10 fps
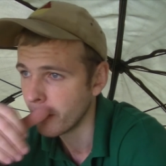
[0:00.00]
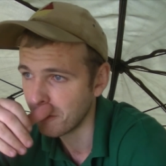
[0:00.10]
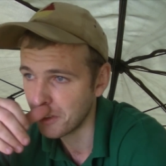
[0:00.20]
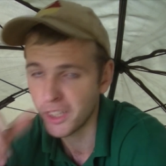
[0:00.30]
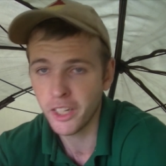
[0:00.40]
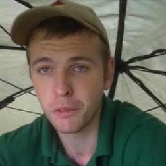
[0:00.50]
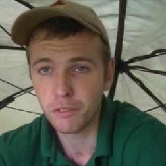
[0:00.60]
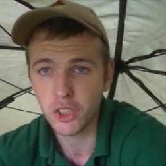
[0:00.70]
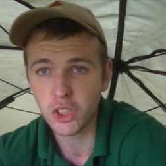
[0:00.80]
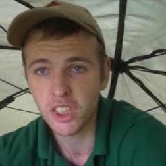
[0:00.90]
I've actually ended up
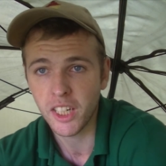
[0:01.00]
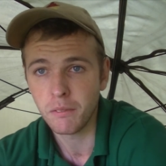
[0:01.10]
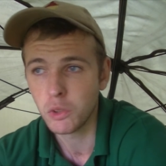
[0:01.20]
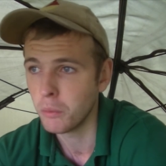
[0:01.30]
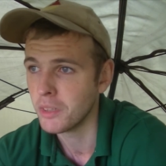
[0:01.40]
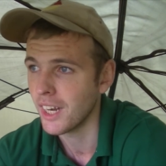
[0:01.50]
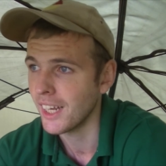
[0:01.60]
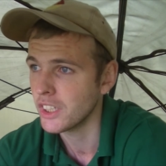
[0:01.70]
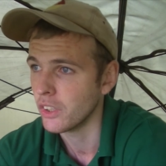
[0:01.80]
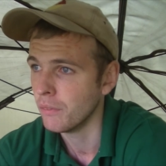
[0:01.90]
fishing the same swim as
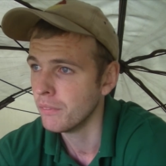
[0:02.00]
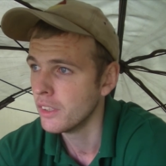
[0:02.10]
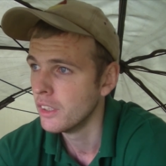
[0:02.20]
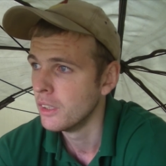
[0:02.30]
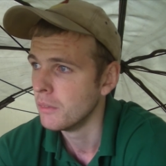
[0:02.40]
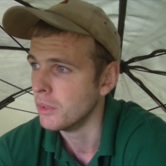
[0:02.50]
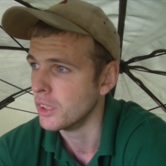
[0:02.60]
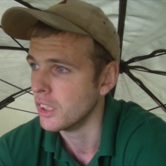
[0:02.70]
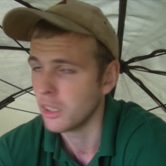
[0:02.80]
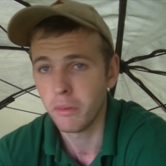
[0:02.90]
last time, but
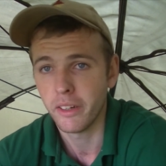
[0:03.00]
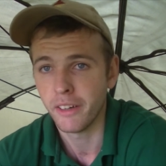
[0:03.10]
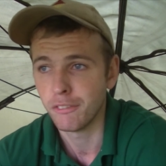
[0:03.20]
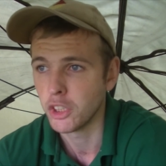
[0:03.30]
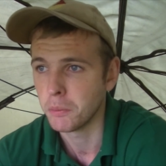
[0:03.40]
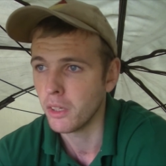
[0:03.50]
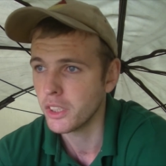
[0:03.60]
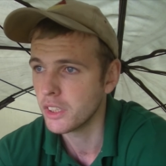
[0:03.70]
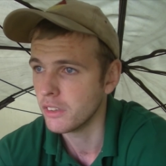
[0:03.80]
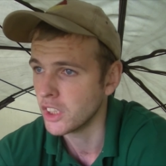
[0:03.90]
completely different
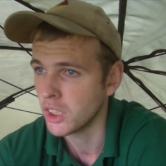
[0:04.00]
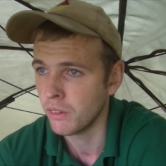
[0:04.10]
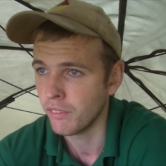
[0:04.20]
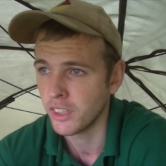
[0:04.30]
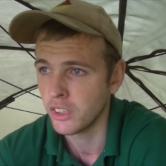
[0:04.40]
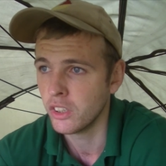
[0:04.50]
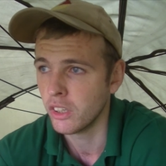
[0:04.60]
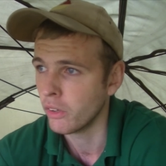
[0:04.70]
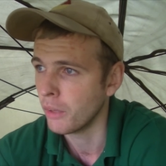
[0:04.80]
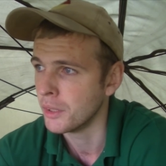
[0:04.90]
spots. This time I've had a good
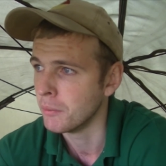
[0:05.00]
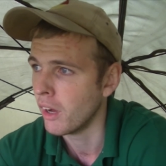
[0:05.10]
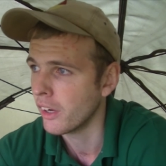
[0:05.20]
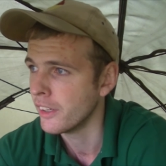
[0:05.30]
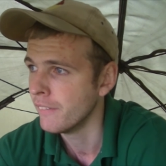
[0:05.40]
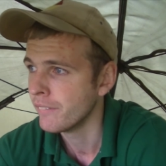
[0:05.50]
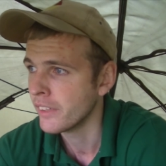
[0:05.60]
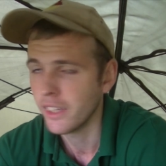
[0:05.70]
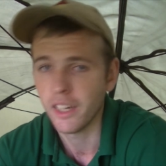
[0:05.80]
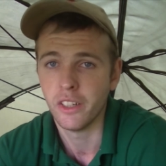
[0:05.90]
old go with the marker,
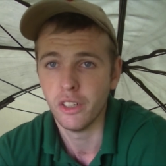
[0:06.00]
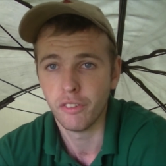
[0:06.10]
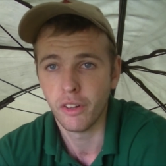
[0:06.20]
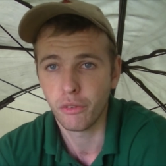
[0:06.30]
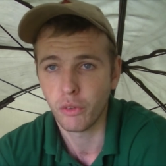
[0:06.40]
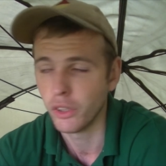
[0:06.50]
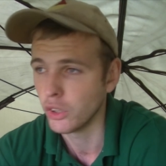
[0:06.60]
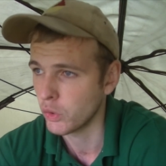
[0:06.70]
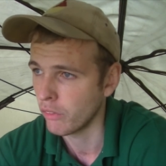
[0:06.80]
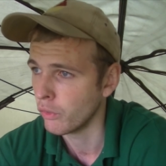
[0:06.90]
and found 3 nice
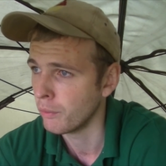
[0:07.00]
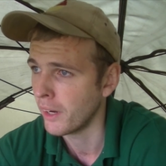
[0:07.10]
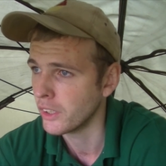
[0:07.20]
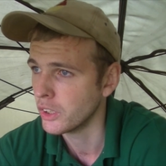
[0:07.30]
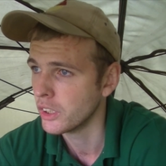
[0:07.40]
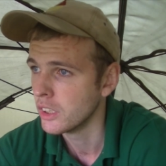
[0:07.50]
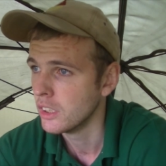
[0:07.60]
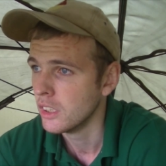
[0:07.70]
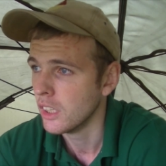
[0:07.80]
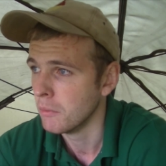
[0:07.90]
gravel patches
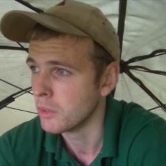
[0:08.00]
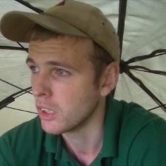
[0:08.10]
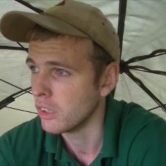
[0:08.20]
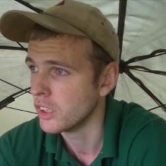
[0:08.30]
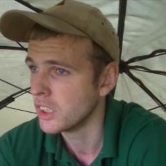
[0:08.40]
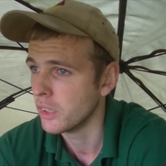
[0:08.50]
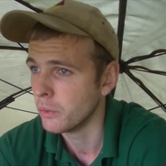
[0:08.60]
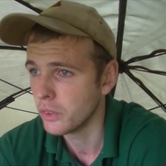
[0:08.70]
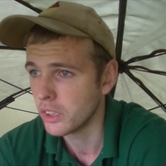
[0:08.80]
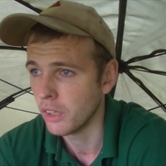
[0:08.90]
amongst a load of silt.
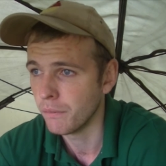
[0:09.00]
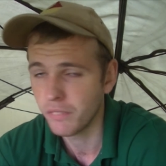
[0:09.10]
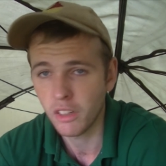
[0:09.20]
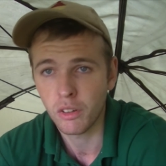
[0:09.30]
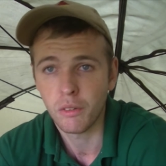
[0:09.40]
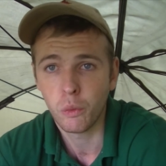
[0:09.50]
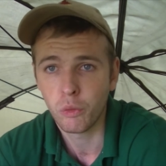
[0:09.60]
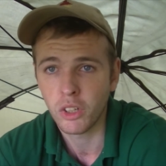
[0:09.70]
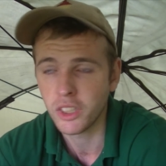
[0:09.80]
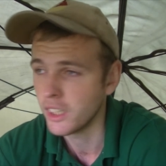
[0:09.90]
So I've got all
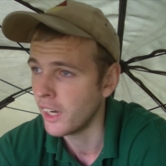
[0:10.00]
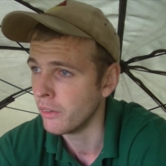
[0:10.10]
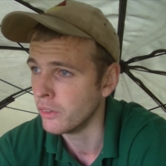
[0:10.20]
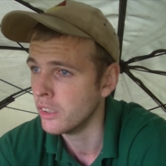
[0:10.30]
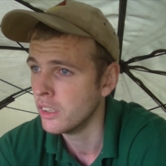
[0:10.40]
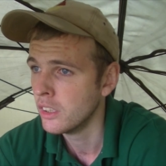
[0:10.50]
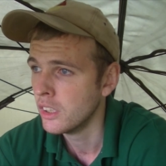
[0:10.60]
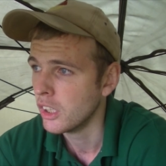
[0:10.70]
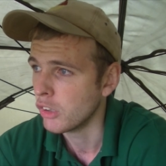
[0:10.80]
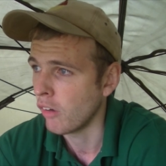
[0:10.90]
rods out in the
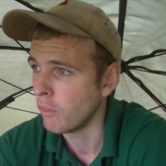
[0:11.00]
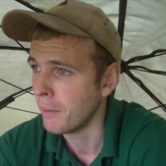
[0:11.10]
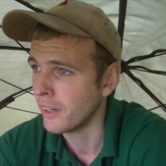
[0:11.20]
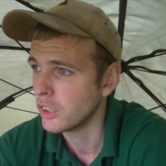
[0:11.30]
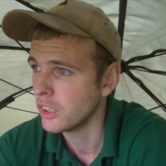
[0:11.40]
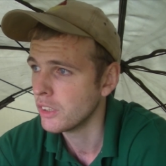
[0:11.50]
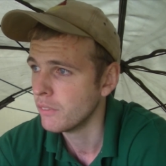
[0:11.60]
gravel patches.